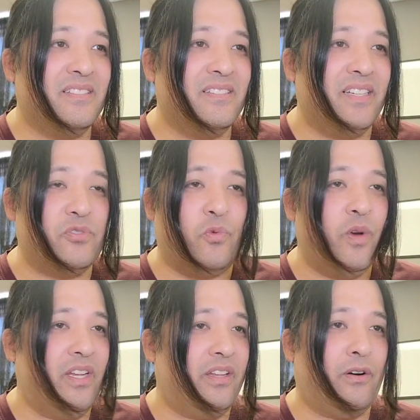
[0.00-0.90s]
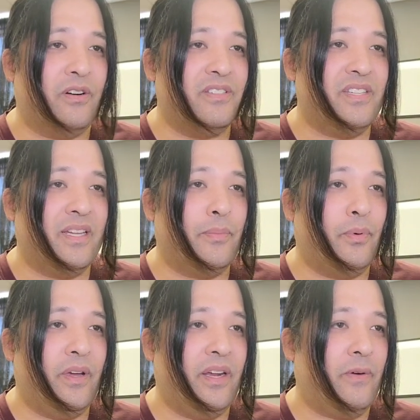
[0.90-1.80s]
It's really hard to see that
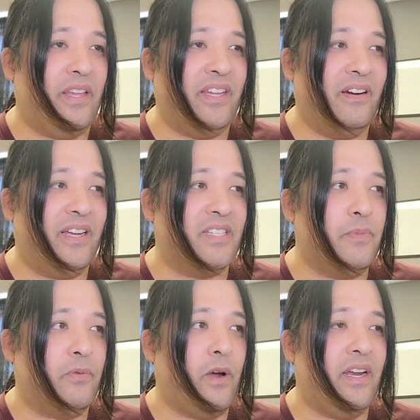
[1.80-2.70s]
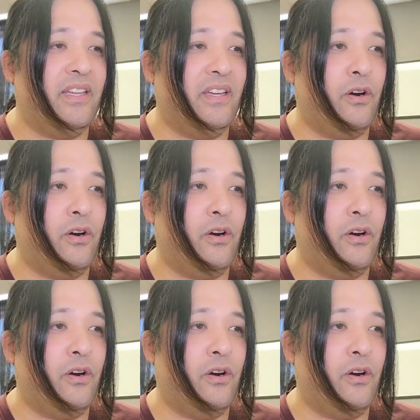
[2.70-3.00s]
point. And right there, he gets me right in the